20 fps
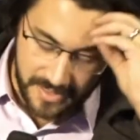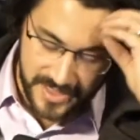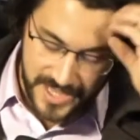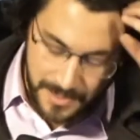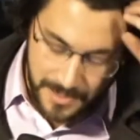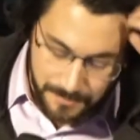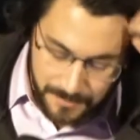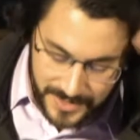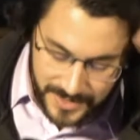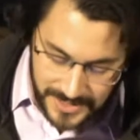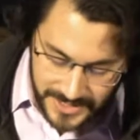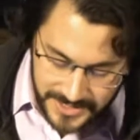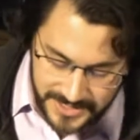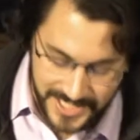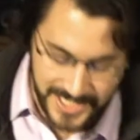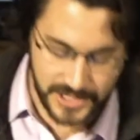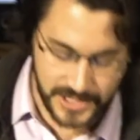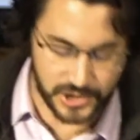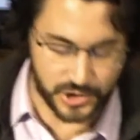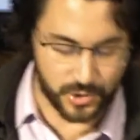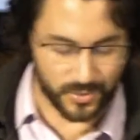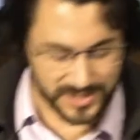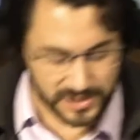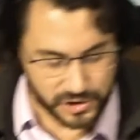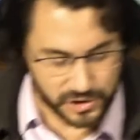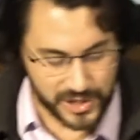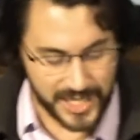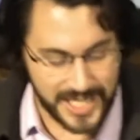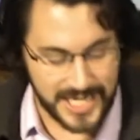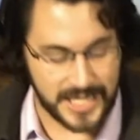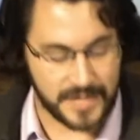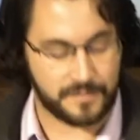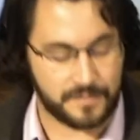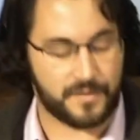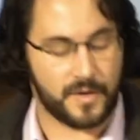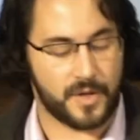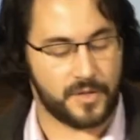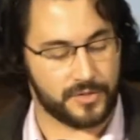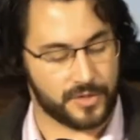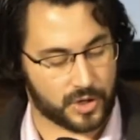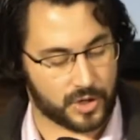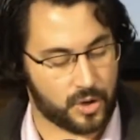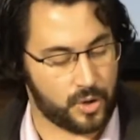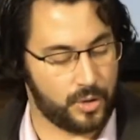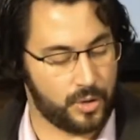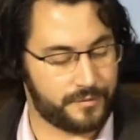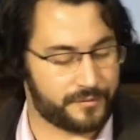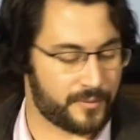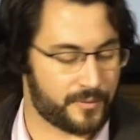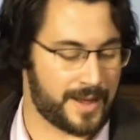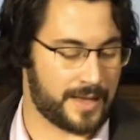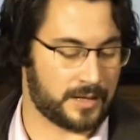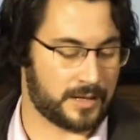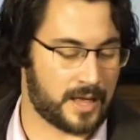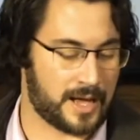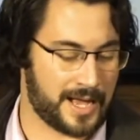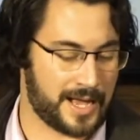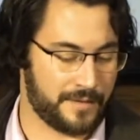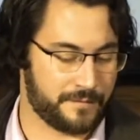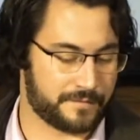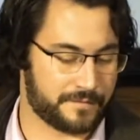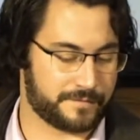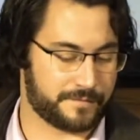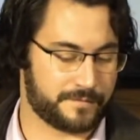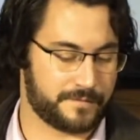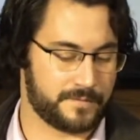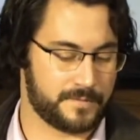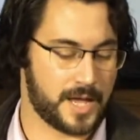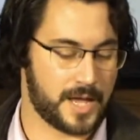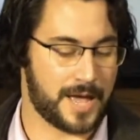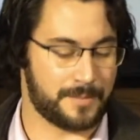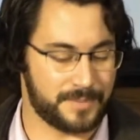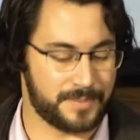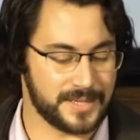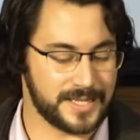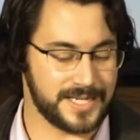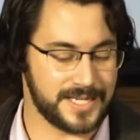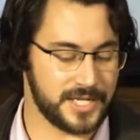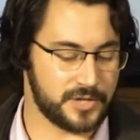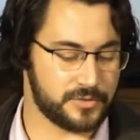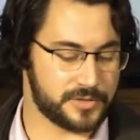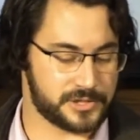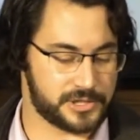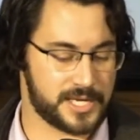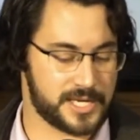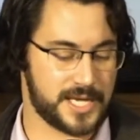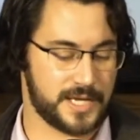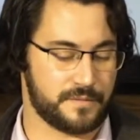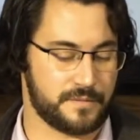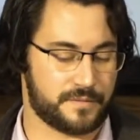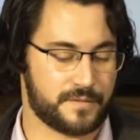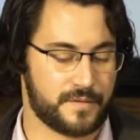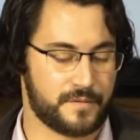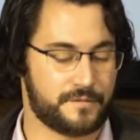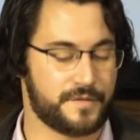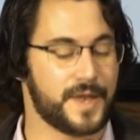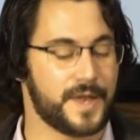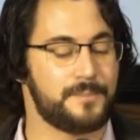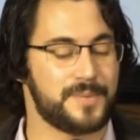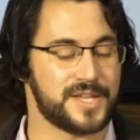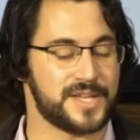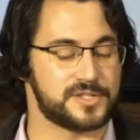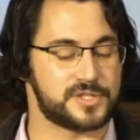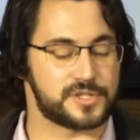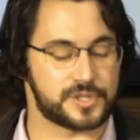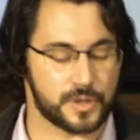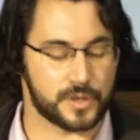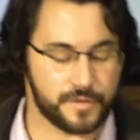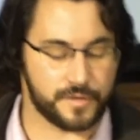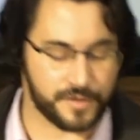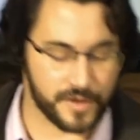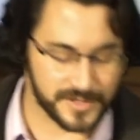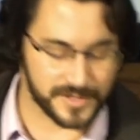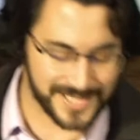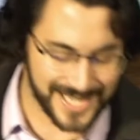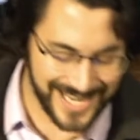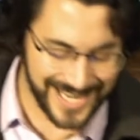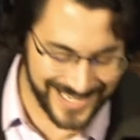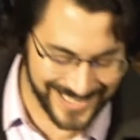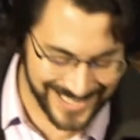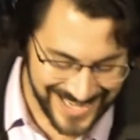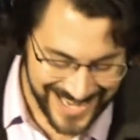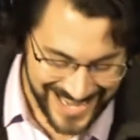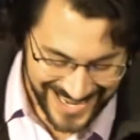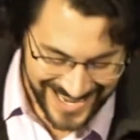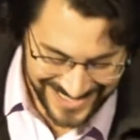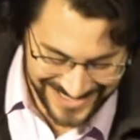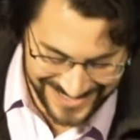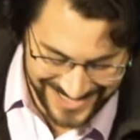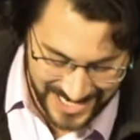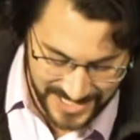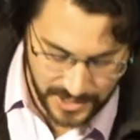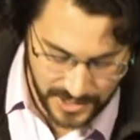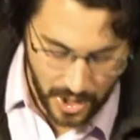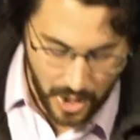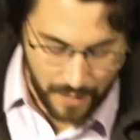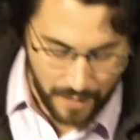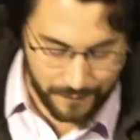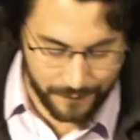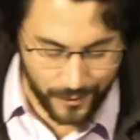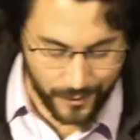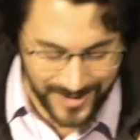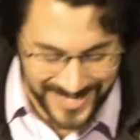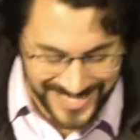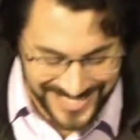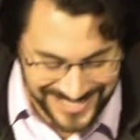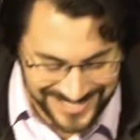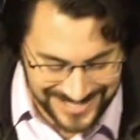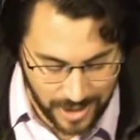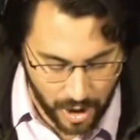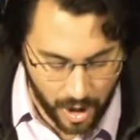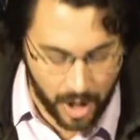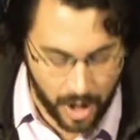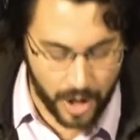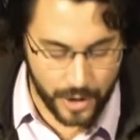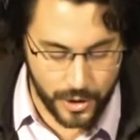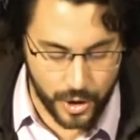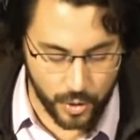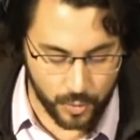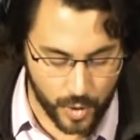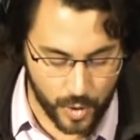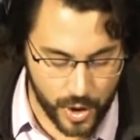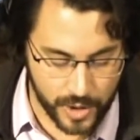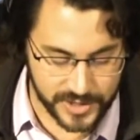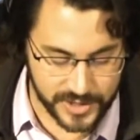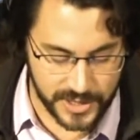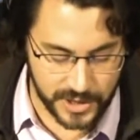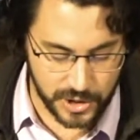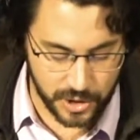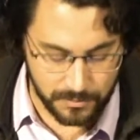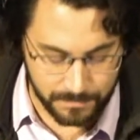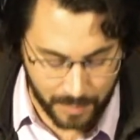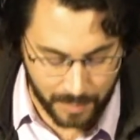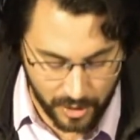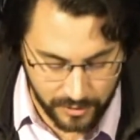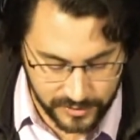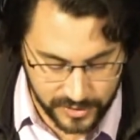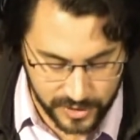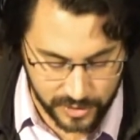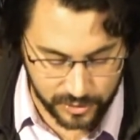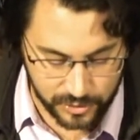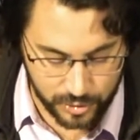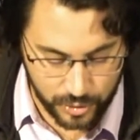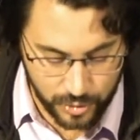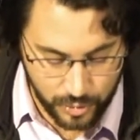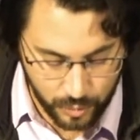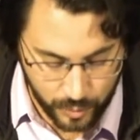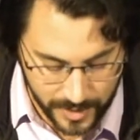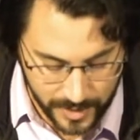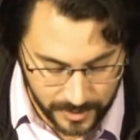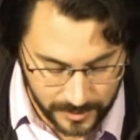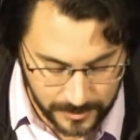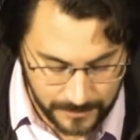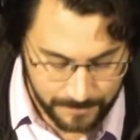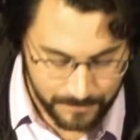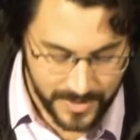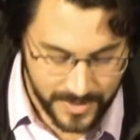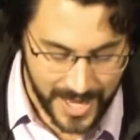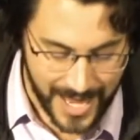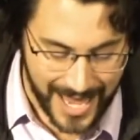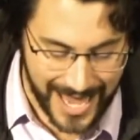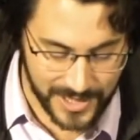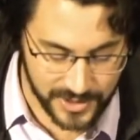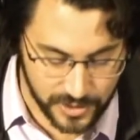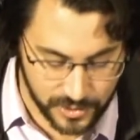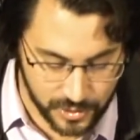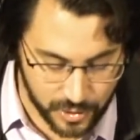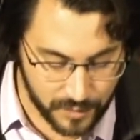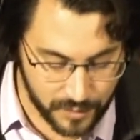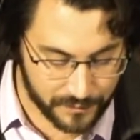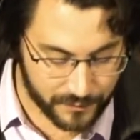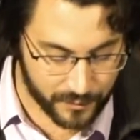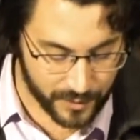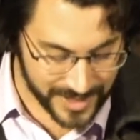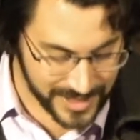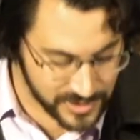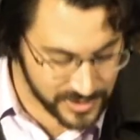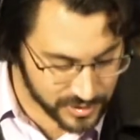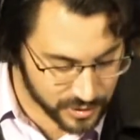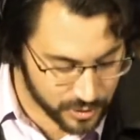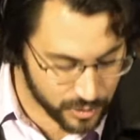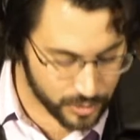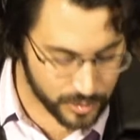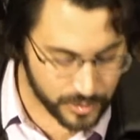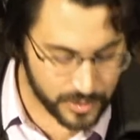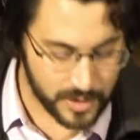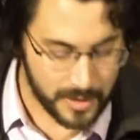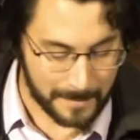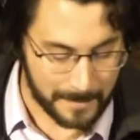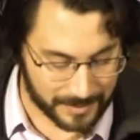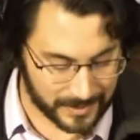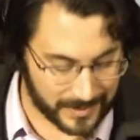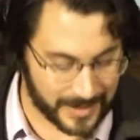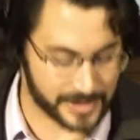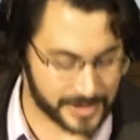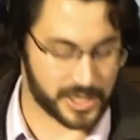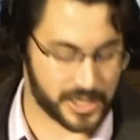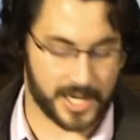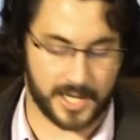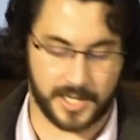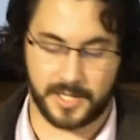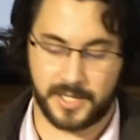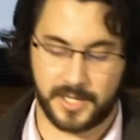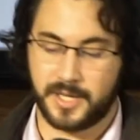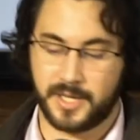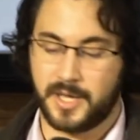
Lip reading: the ability to achieve the call for our life. Ability to achieve. Philippians 2:13 says, for it is God who works in you both to do will and to do for his good pleasure.